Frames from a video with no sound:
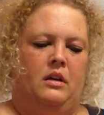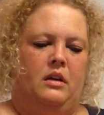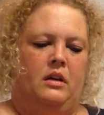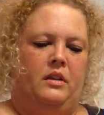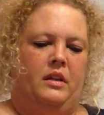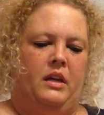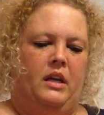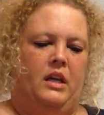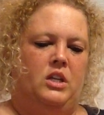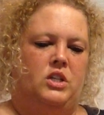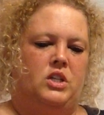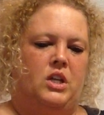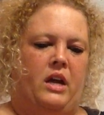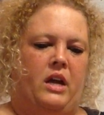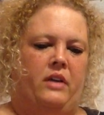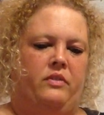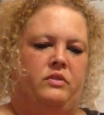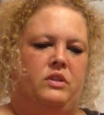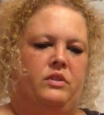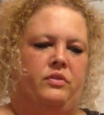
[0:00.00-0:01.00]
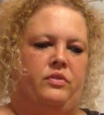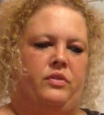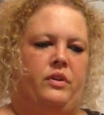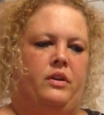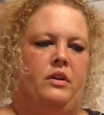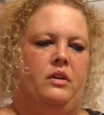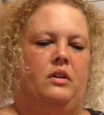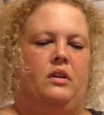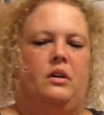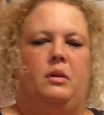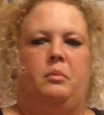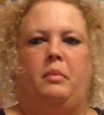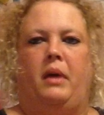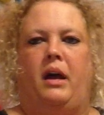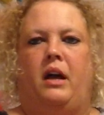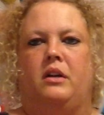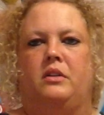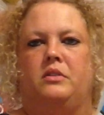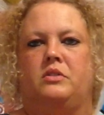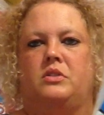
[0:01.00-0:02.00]
and they each have different
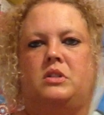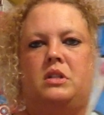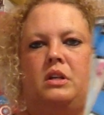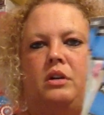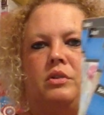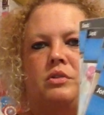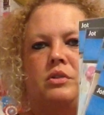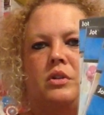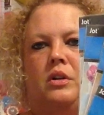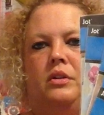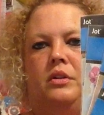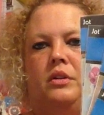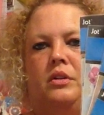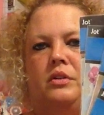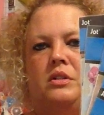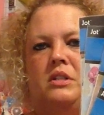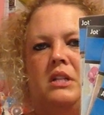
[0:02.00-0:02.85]
amount of stickers on there.